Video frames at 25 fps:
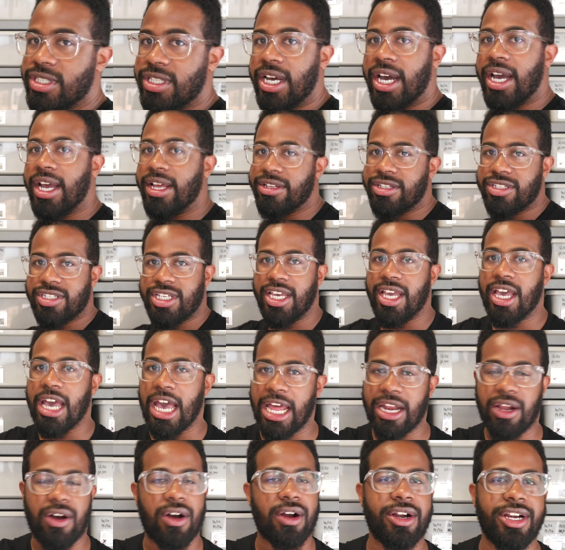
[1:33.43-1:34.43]
done. She
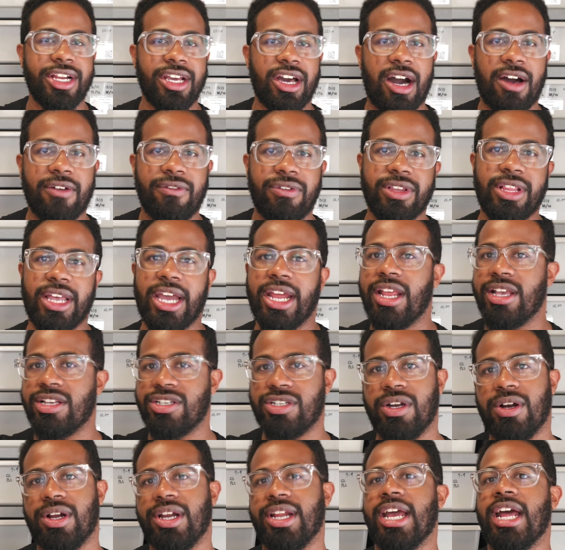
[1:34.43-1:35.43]
had already ovulated.
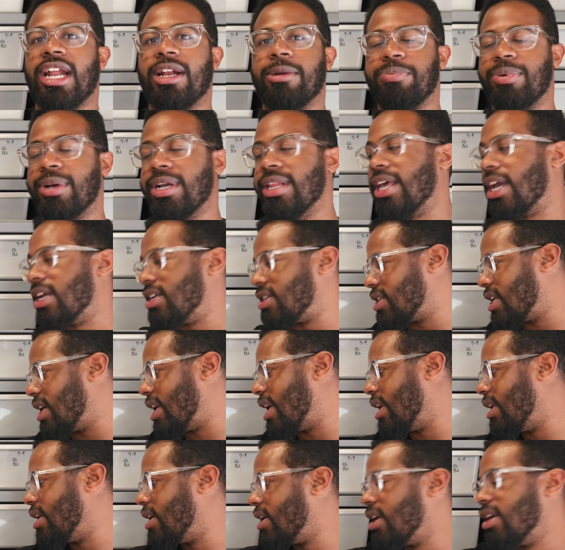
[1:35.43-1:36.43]
She already had a prelay
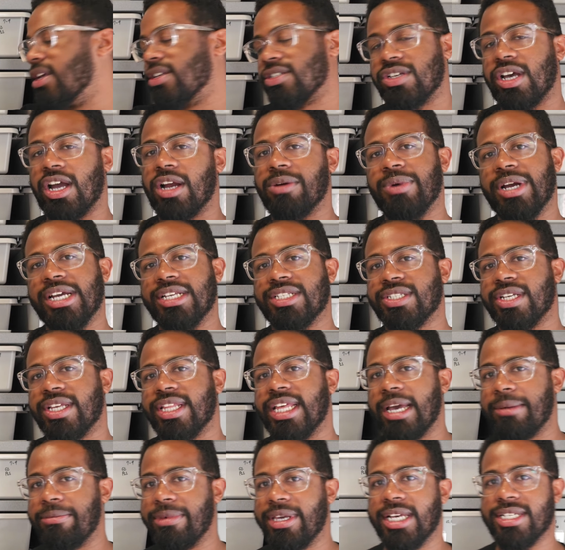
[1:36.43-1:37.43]
shed. So I erased all
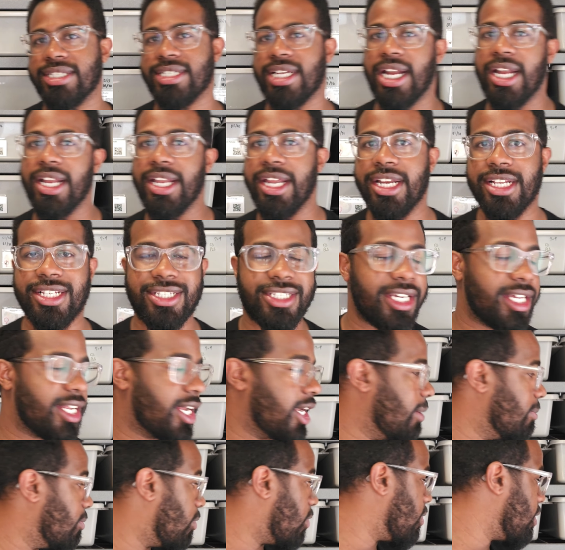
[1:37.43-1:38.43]
that because I didn't need to see it
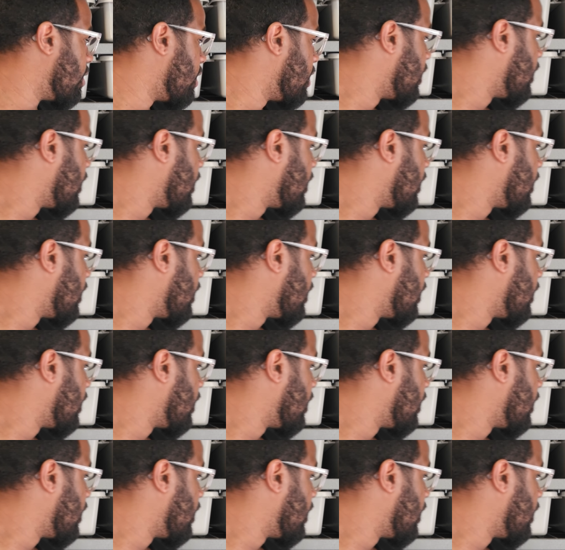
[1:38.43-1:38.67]
anymore.